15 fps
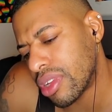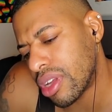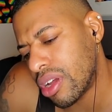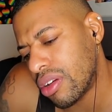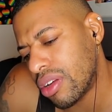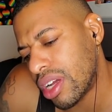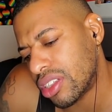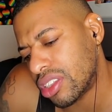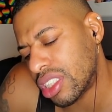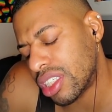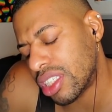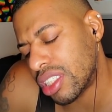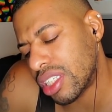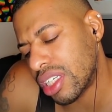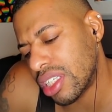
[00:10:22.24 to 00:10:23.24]
Oh, now she
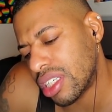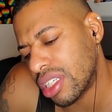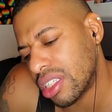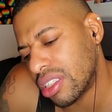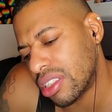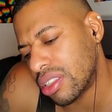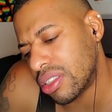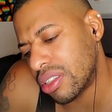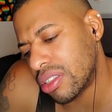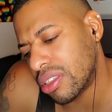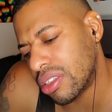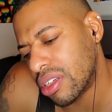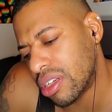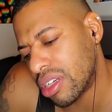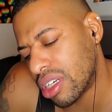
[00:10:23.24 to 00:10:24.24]
could see the...
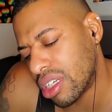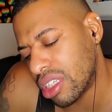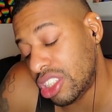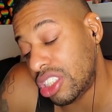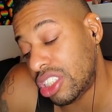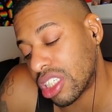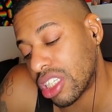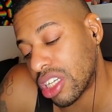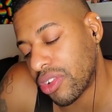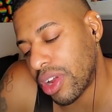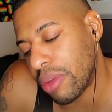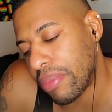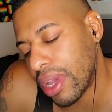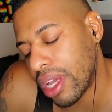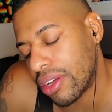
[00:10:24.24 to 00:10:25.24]
Because she took the
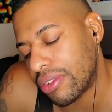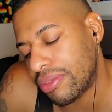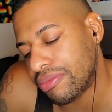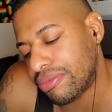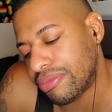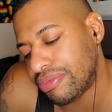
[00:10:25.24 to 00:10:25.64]
green pill.